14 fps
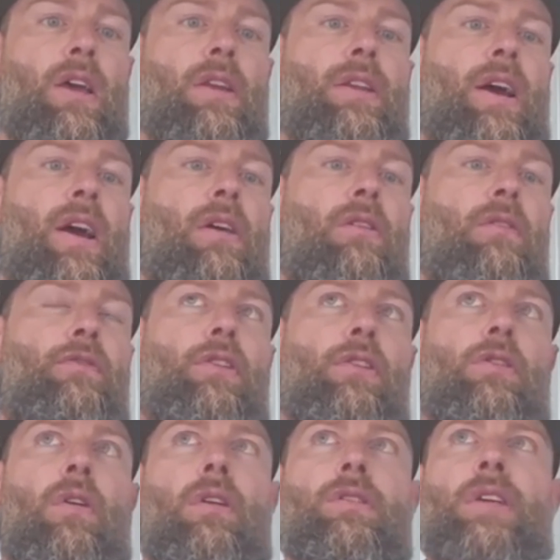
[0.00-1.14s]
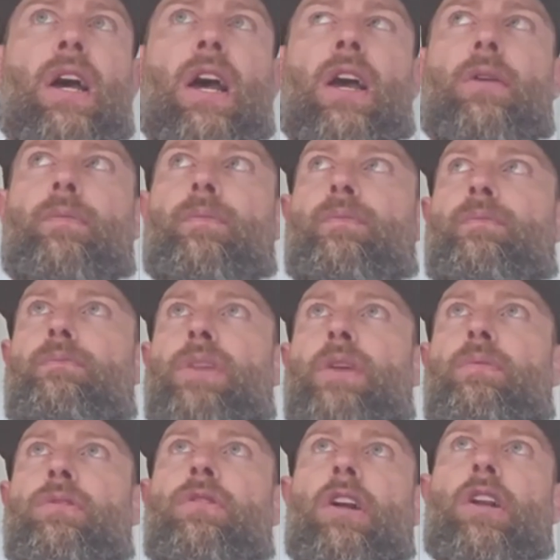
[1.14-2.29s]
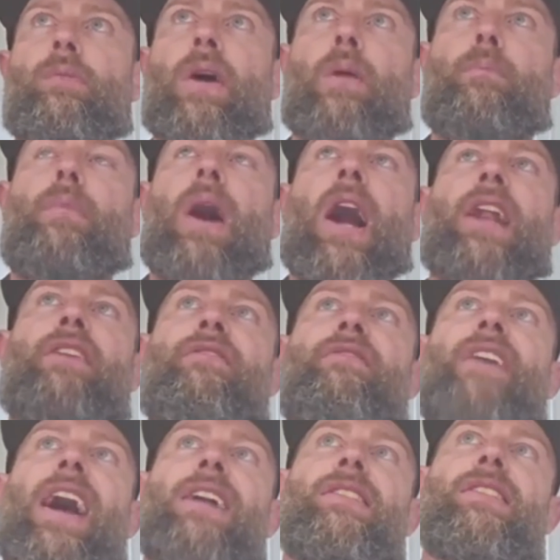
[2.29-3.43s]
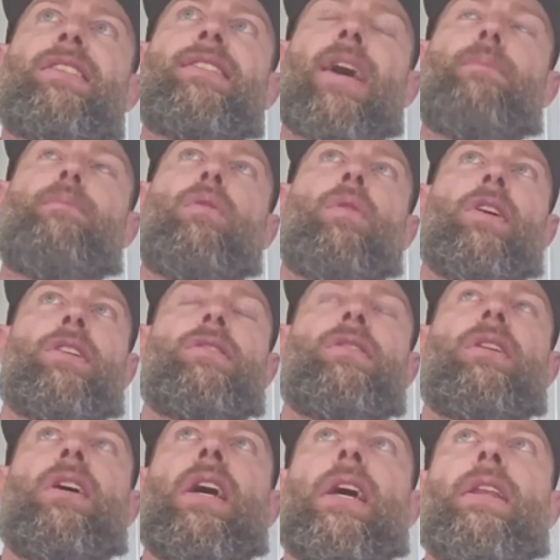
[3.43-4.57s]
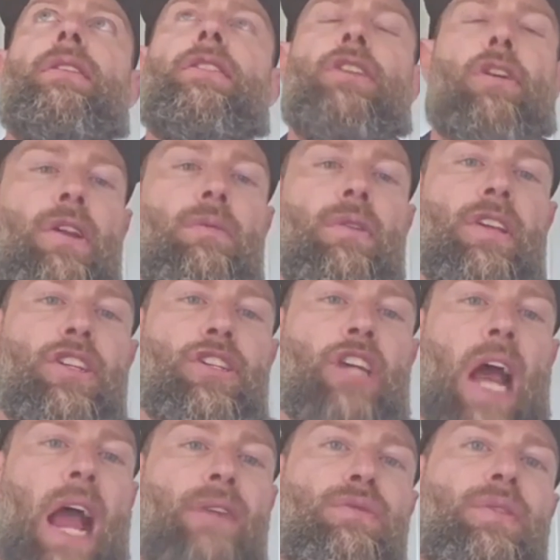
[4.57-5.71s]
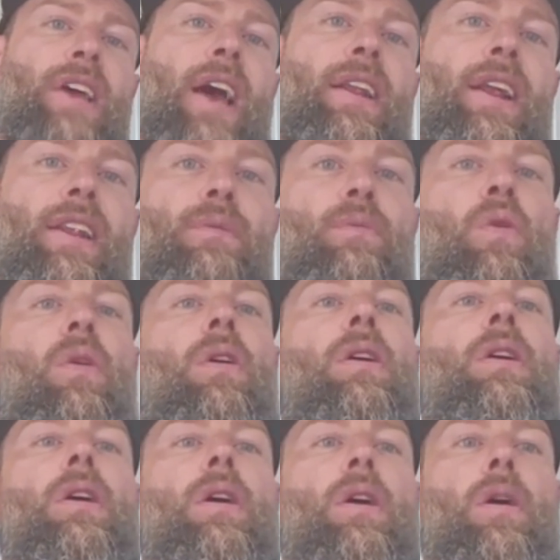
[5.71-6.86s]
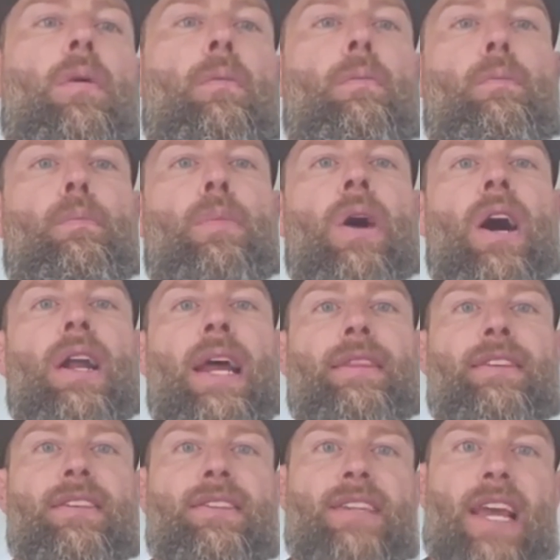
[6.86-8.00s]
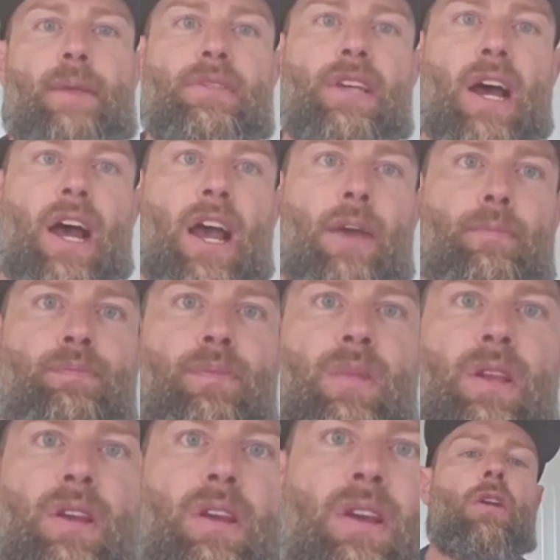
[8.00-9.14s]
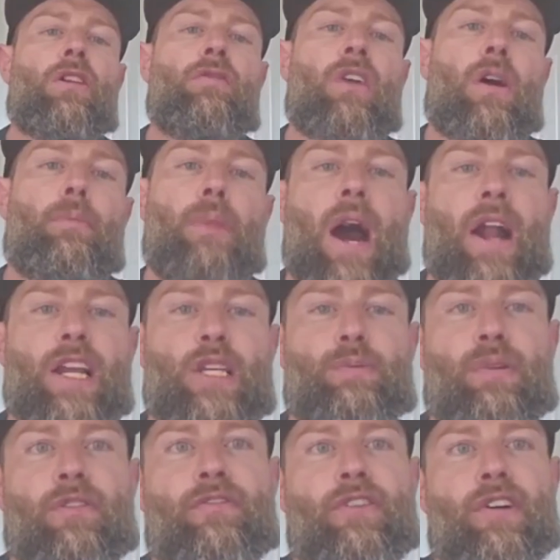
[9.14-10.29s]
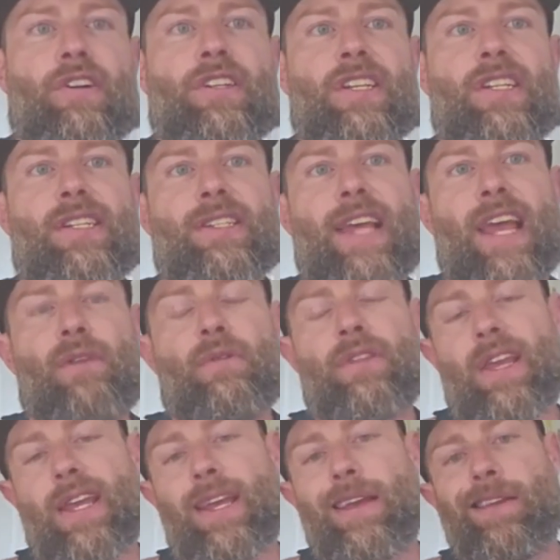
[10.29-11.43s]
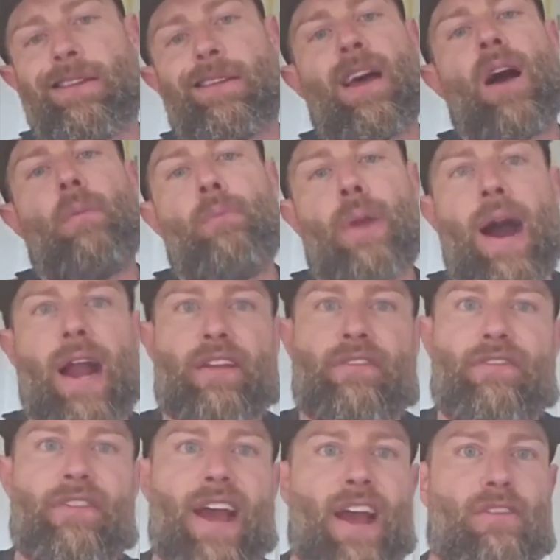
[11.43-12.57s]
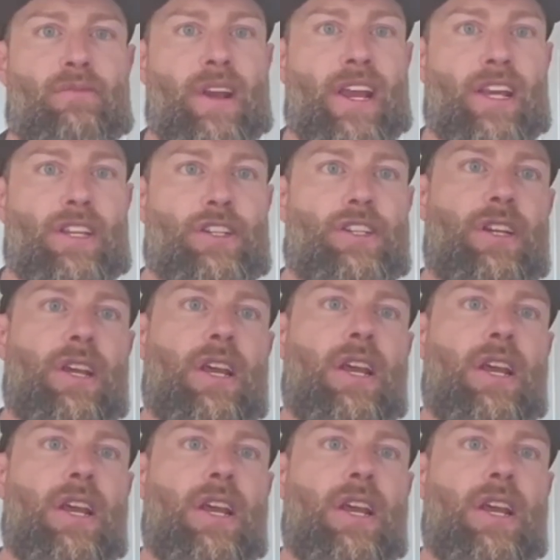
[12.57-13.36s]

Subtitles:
Now, for a long time, people talked about body fat set points, and nobody really jives with that anymore. But at the same time, all of our bodies prefer to stay within a body fat range.